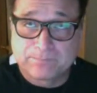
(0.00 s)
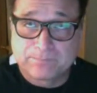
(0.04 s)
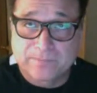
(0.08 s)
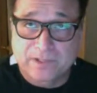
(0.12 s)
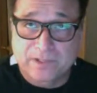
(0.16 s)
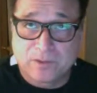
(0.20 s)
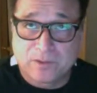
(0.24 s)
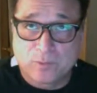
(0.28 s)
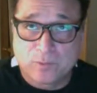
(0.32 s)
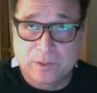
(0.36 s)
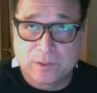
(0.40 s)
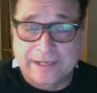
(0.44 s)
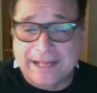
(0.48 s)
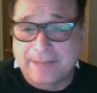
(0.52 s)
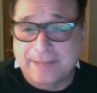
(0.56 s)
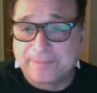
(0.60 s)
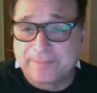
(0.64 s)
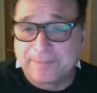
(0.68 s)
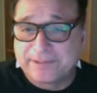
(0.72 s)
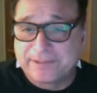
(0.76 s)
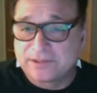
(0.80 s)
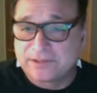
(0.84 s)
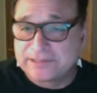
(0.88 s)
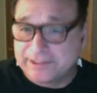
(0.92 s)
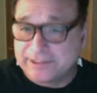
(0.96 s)
what happened
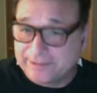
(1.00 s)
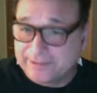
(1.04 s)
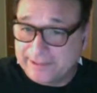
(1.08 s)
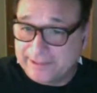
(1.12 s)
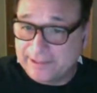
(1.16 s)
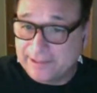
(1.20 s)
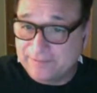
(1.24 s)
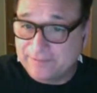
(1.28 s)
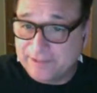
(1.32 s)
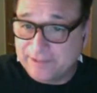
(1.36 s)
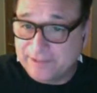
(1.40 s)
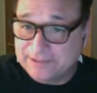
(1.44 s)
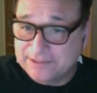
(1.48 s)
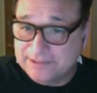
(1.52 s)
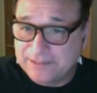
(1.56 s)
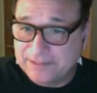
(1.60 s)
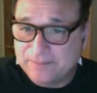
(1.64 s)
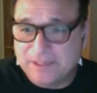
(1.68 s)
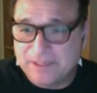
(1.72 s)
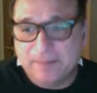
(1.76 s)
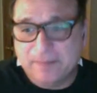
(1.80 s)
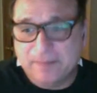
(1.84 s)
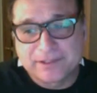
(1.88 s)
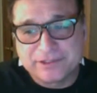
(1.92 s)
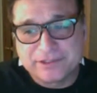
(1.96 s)
on Saturday Night Live last night, but I'm
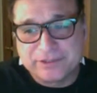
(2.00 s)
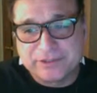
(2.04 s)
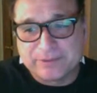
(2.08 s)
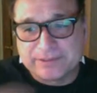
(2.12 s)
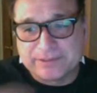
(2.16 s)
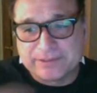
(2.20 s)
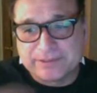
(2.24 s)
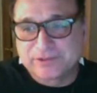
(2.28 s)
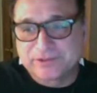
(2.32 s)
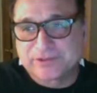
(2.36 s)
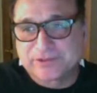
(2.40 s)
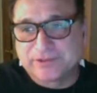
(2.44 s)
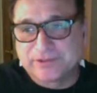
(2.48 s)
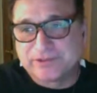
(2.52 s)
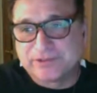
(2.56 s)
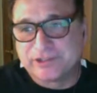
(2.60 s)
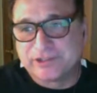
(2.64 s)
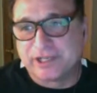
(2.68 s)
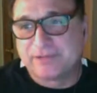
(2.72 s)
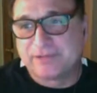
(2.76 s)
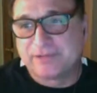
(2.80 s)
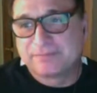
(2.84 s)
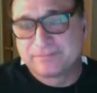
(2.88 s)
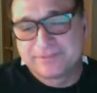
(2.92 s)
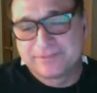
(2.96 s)
going to do another screenshot.
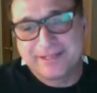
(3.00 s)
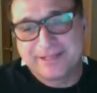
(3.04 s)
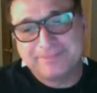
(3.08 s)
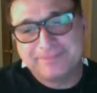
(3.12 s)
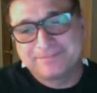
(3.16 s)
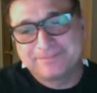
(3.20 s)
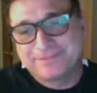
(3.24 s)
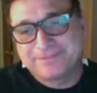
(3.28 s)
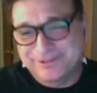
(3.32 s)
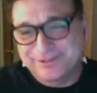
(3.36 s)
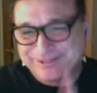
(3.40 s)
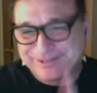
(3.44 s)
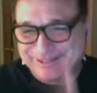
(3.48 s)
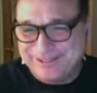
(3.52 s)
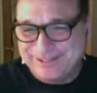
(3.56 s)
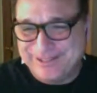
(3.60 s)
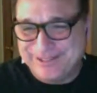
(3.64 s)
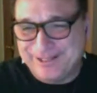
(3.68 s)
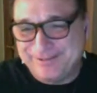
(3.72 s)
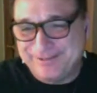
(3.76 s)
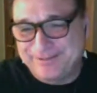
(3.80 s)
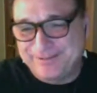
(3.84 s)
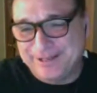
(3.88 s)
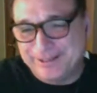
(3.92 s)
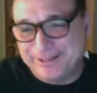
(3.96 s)
Okay, see you then.
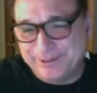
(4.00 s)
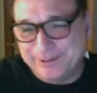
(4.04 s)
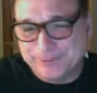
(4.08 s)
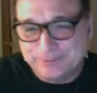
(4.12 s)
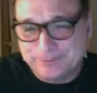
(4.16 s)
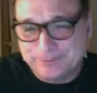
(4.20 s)
Thank you.